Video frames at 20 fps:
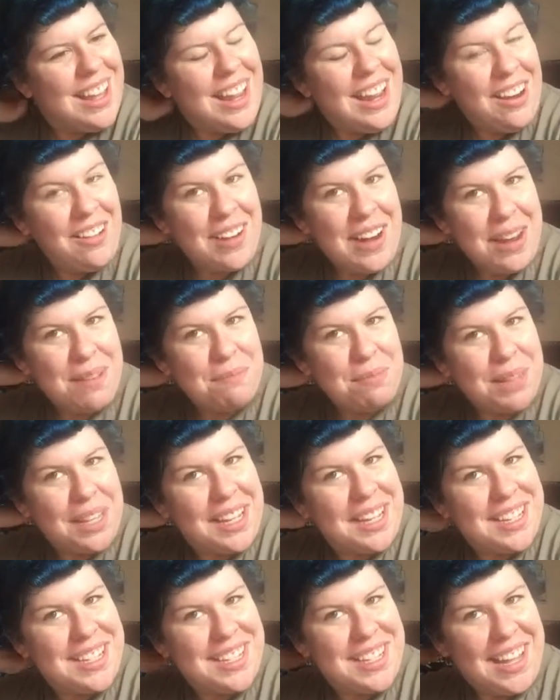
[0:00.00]
hairnet in
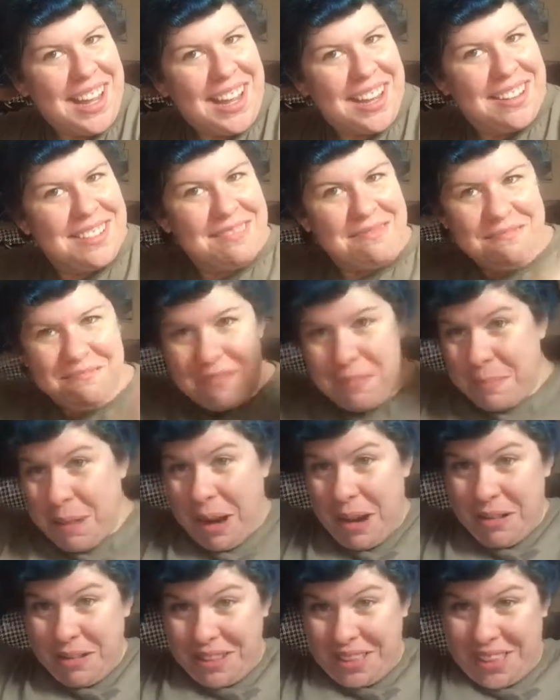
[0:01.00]
place that
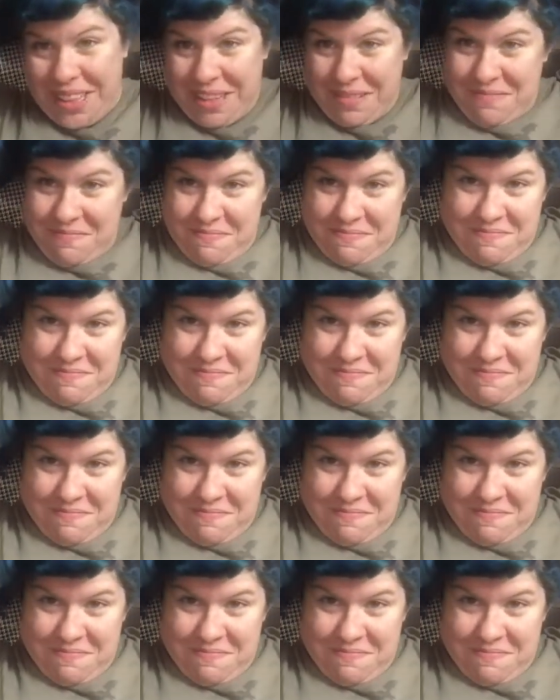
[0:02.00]
apparently